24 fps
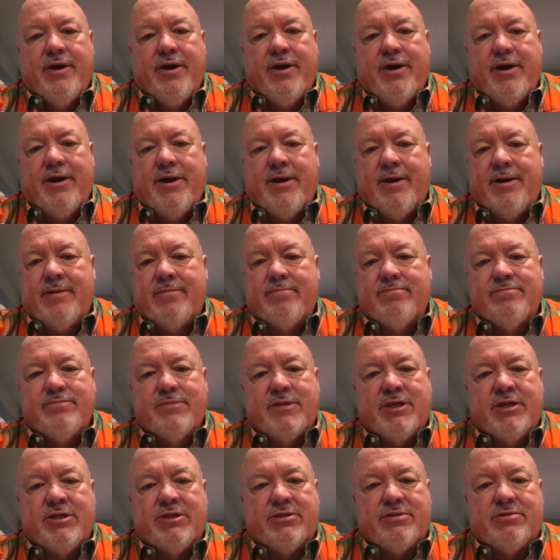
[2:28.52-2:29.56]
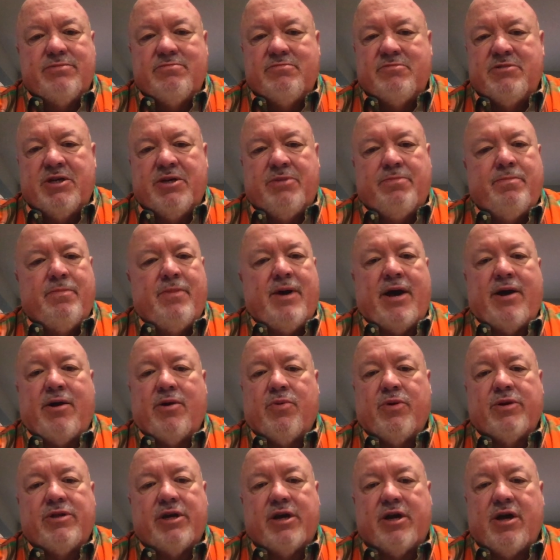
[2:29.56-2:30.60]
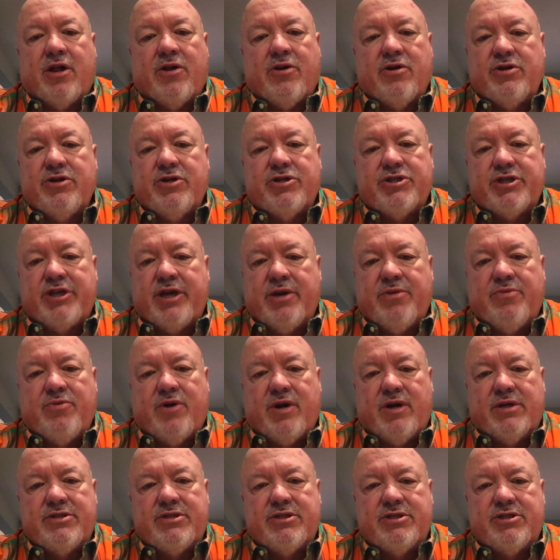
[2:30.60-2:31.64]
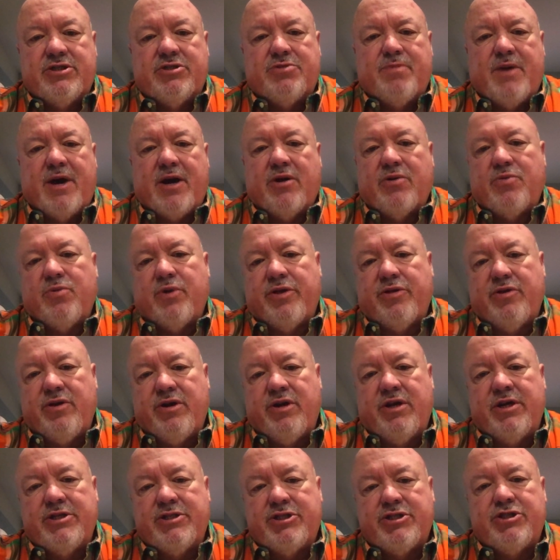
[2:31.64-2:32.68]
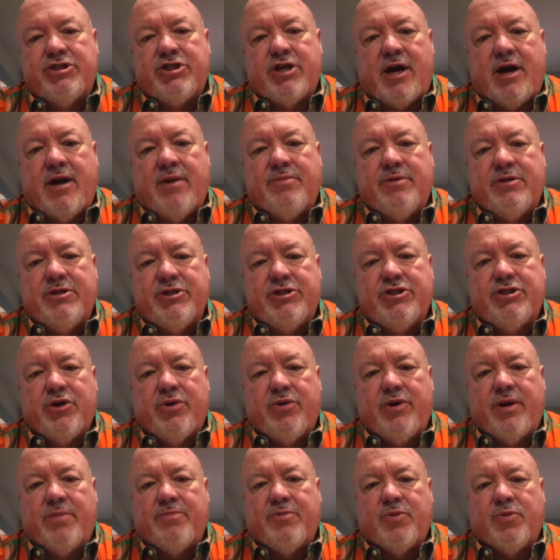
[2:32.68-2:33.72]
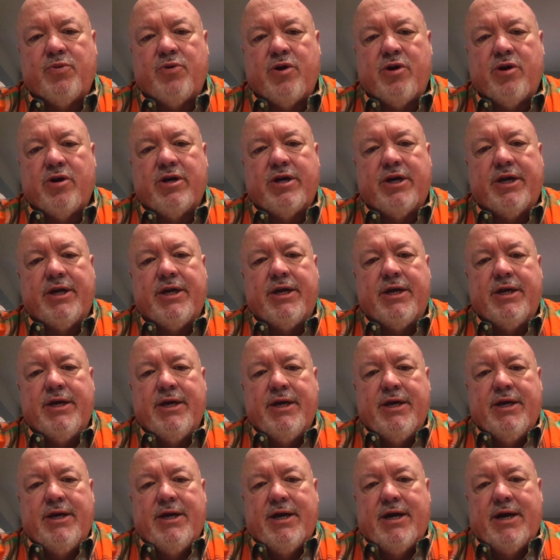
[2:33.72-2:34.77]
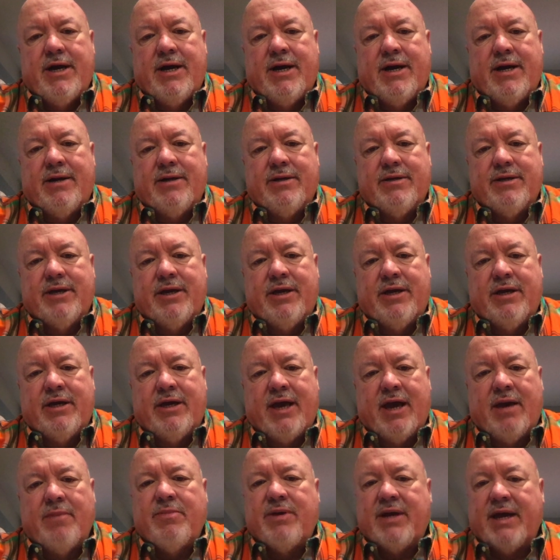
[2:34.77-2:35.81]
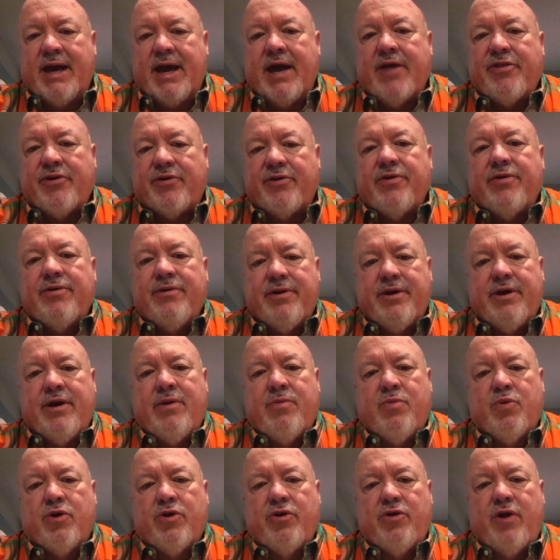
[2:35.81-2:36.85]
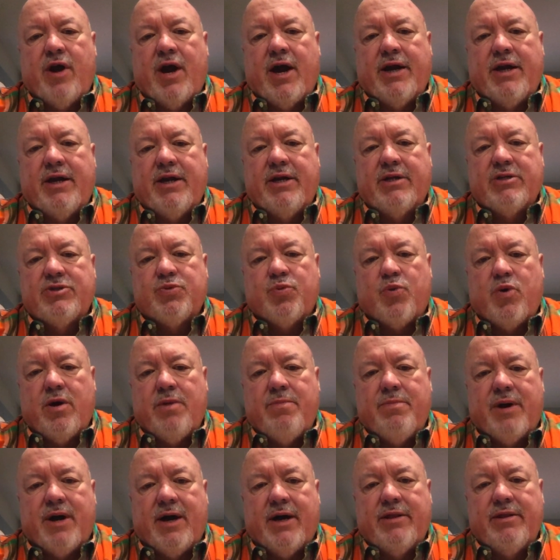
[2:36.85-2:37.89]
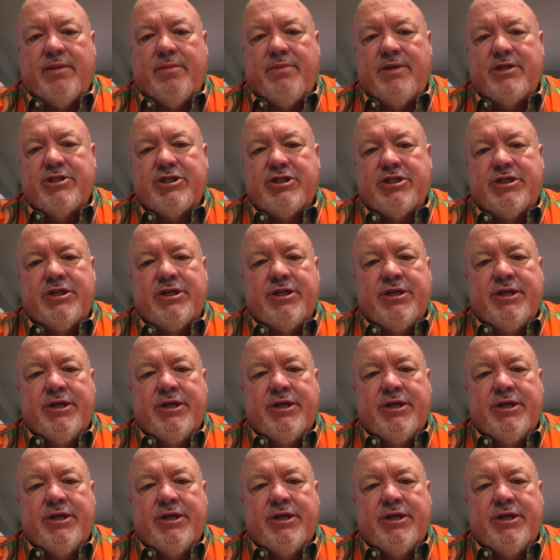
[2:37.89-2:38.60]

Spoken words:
it didn't matter what the color of your skin was. It just mattered whether you did your job and you showed up to work and came together and were united as one behind the mission.